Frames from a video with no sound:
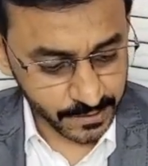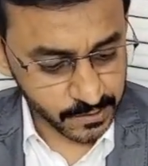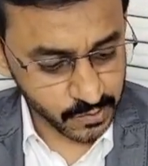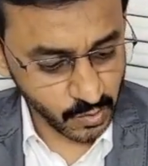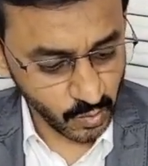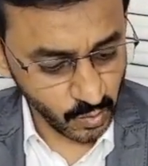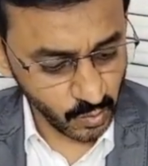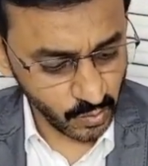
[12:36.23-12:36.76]

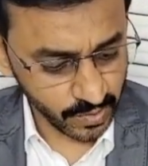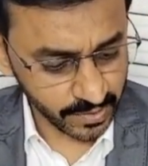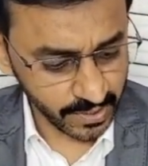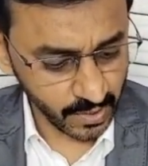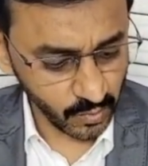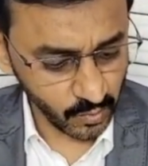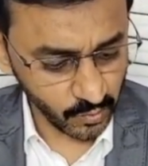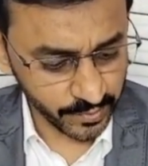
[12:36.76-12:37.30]
So
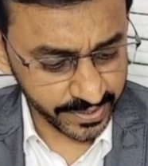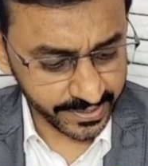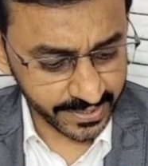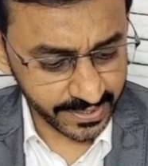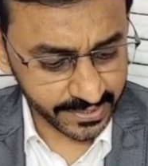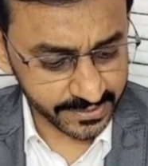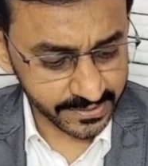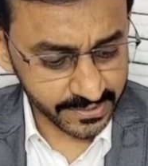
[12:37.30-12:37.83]
now we
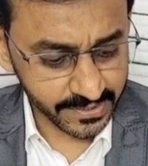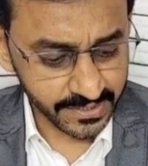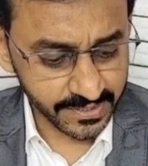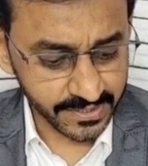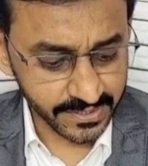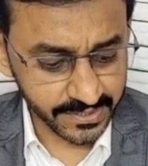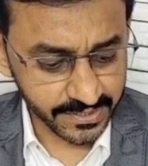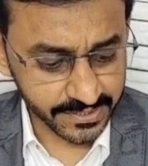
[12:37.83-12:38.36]
can
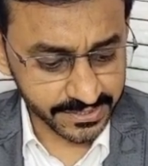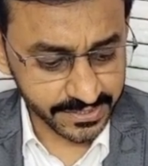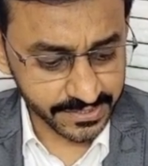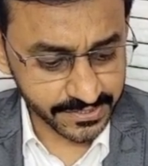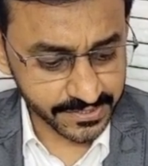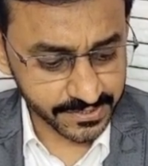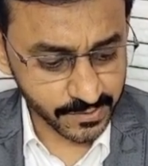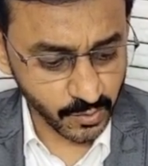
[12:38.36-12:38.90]

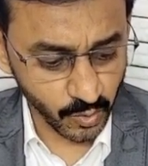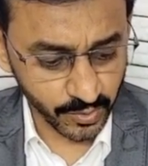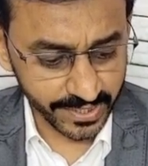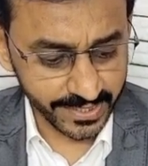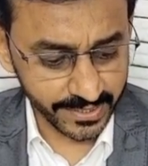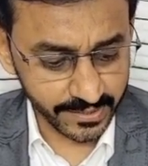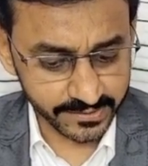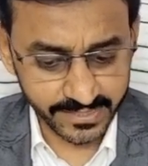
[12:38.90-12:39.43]
this correlate